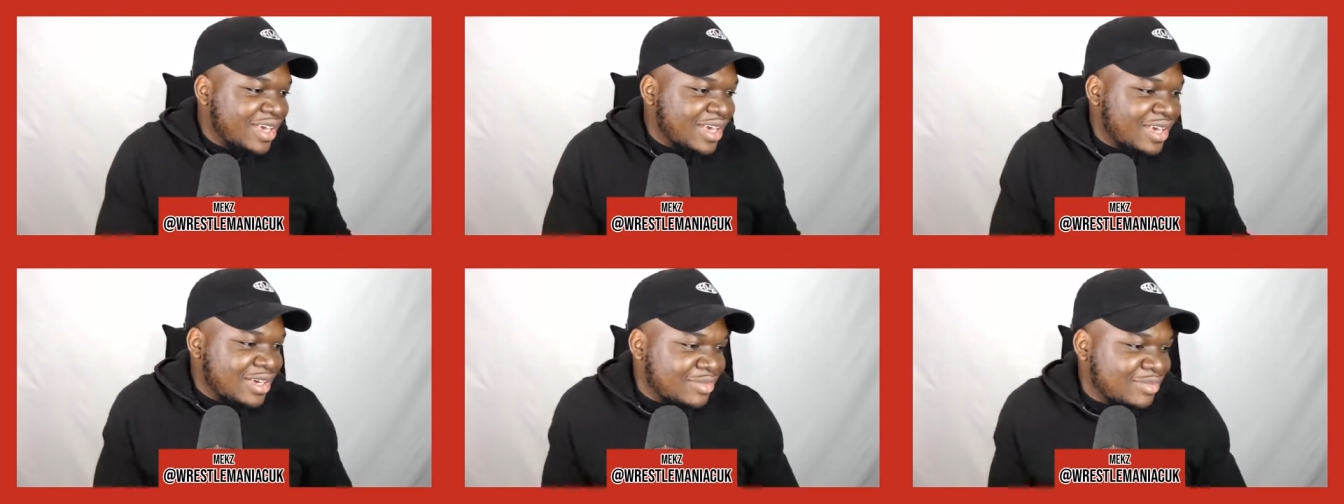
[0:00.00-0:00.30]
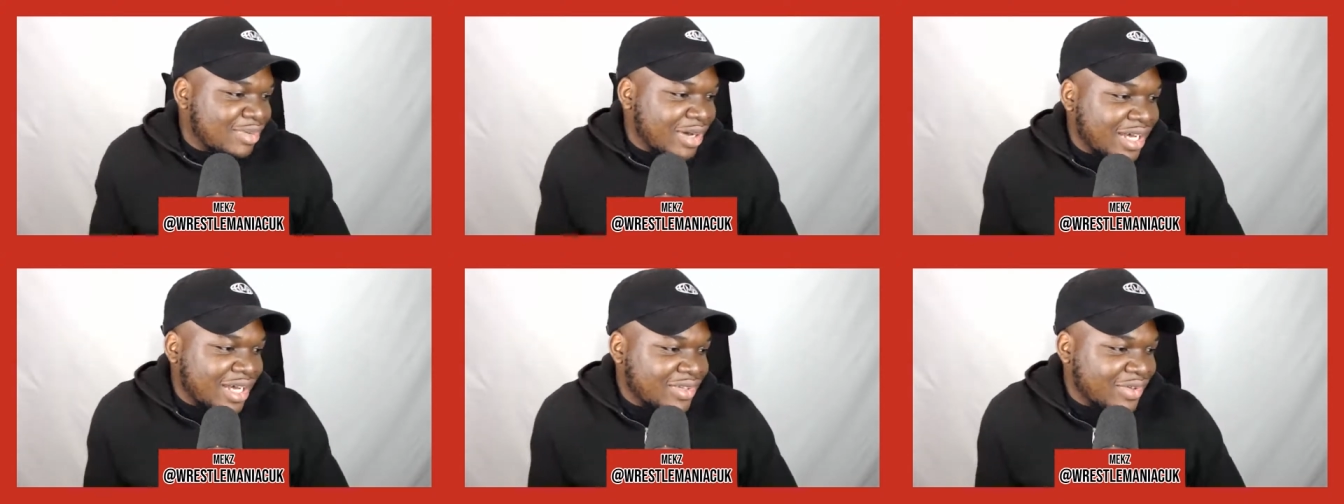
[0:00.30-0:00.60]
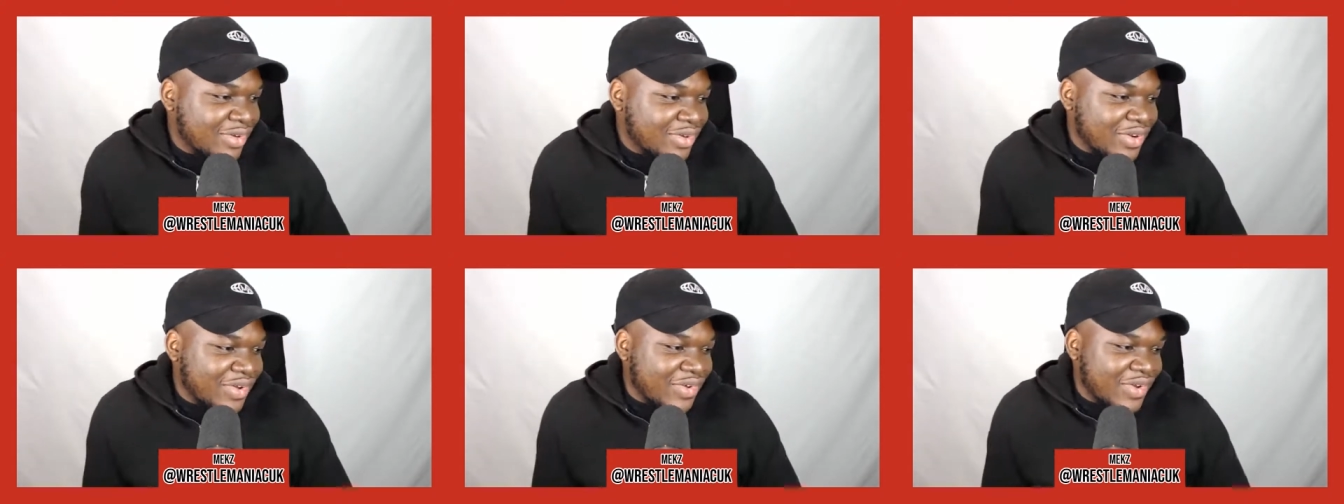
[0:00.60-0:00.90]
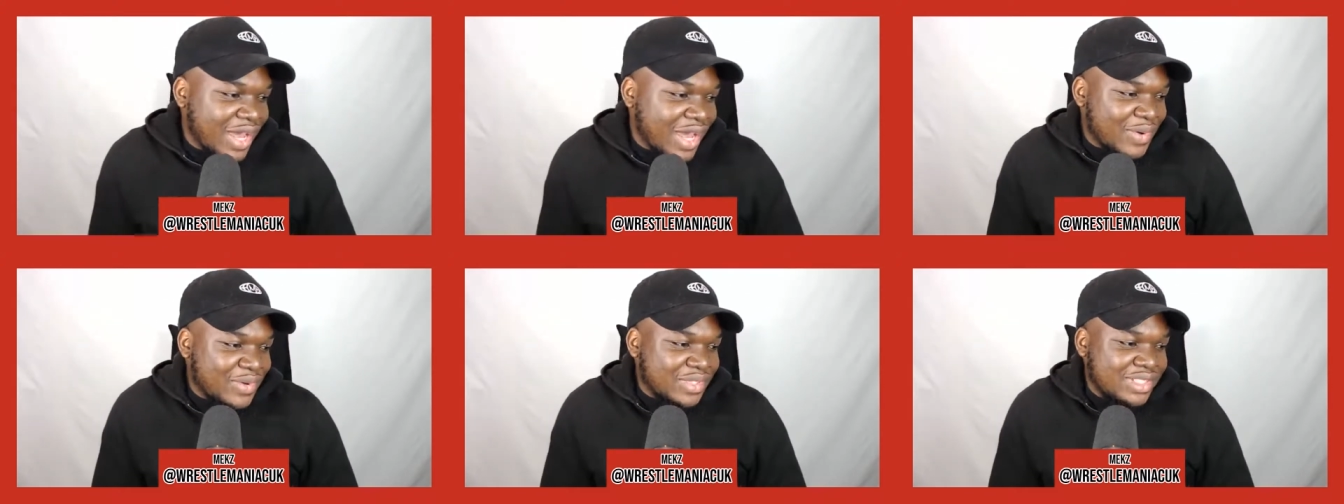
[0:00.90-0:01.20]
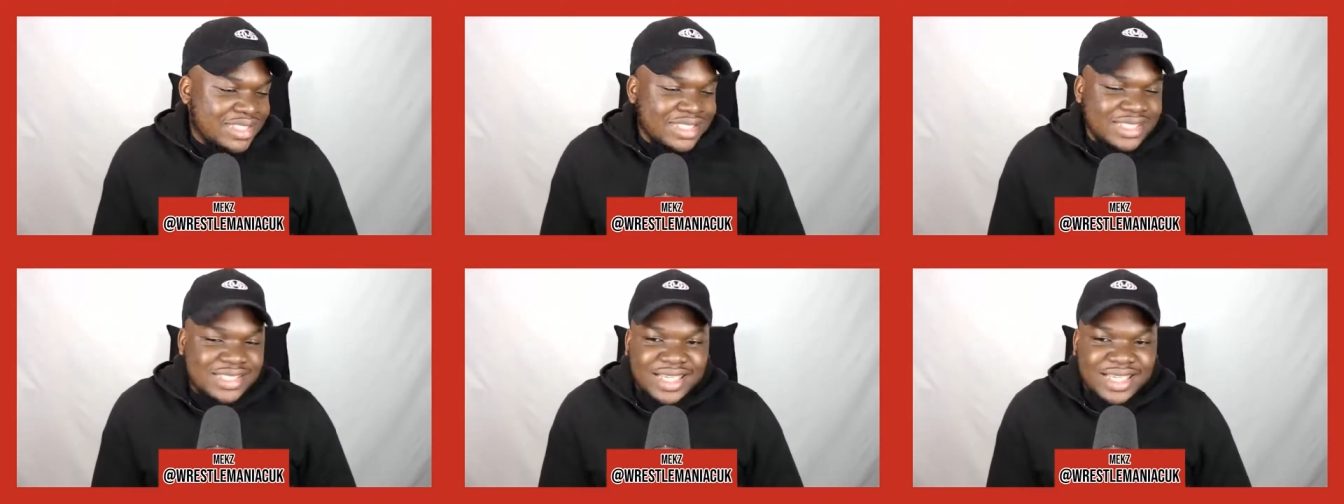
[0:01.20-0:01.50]
but I don't know how it's
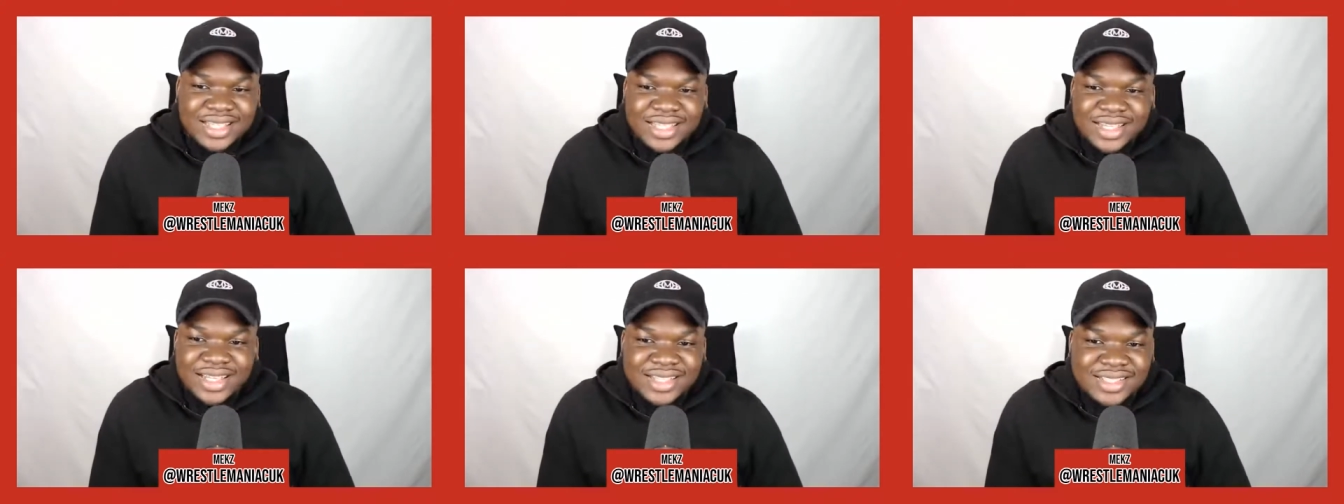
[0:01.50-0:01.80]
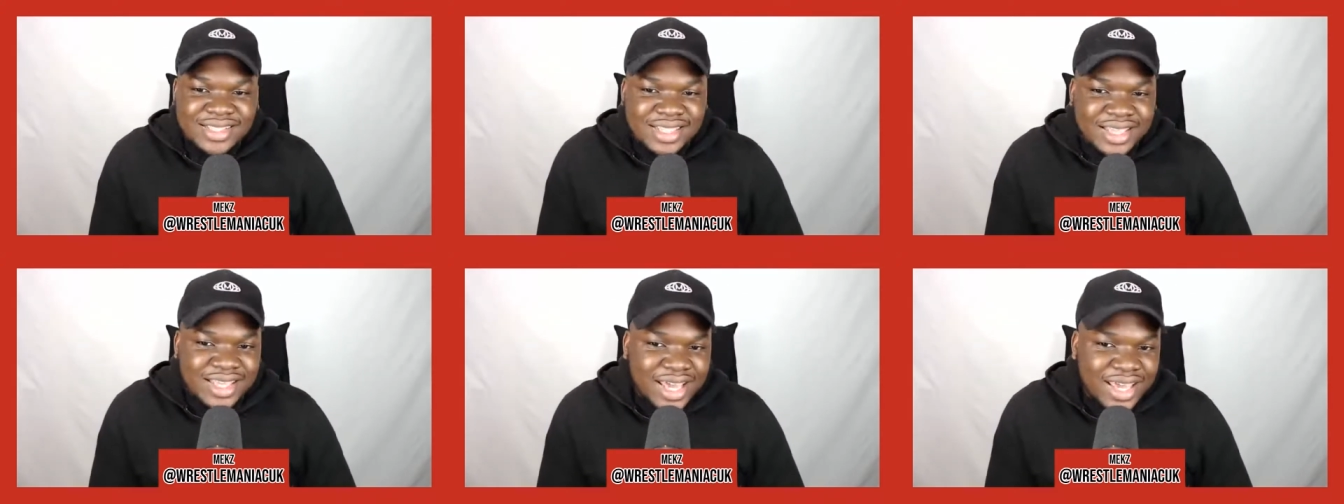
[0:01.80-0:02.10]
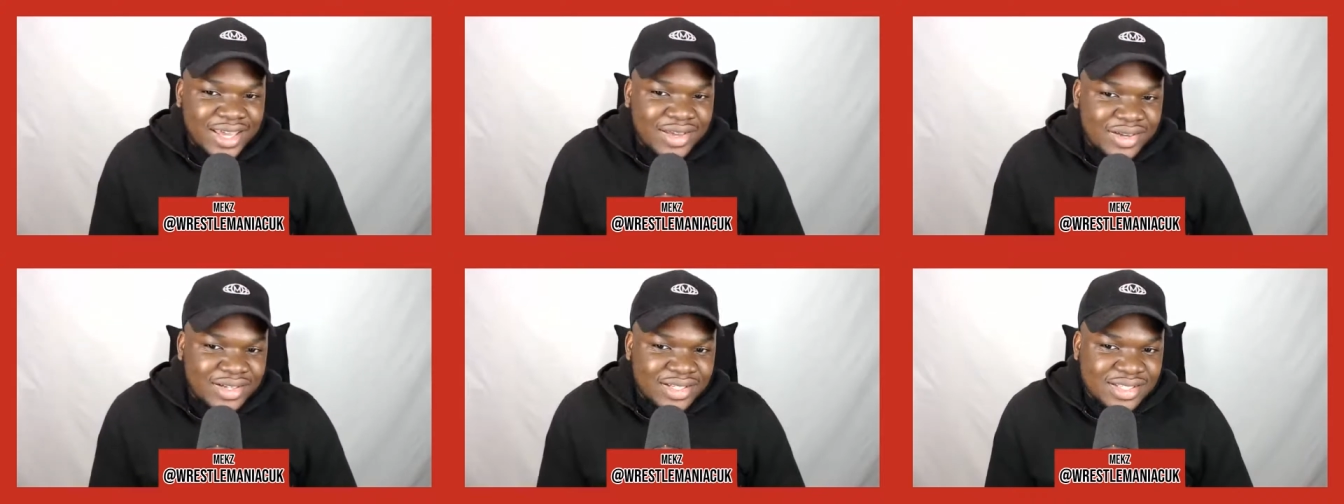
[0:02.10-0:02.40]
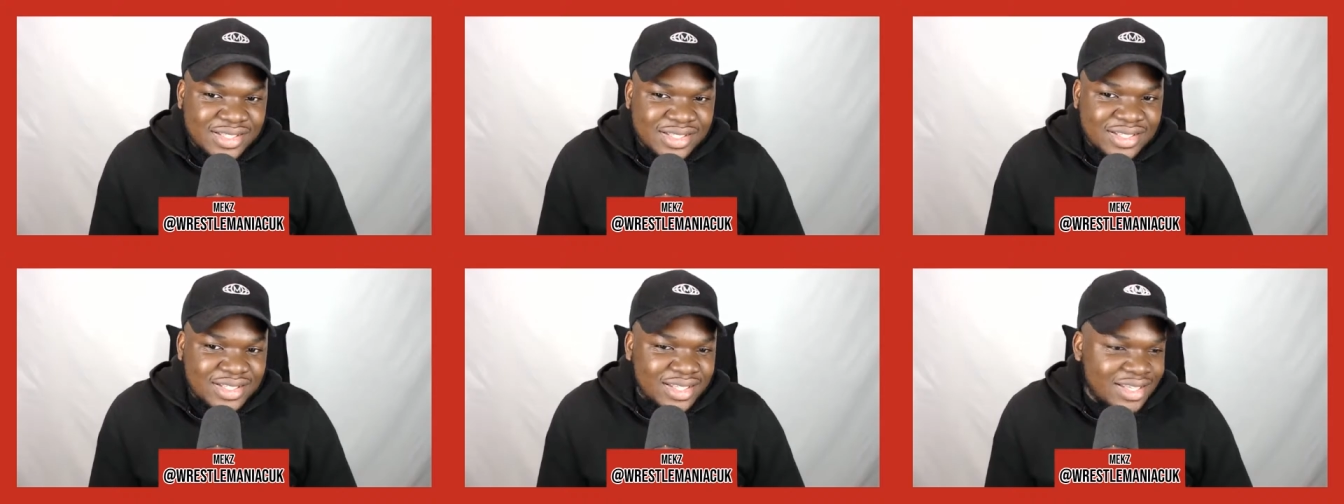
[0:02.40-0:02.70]
descended into chaos.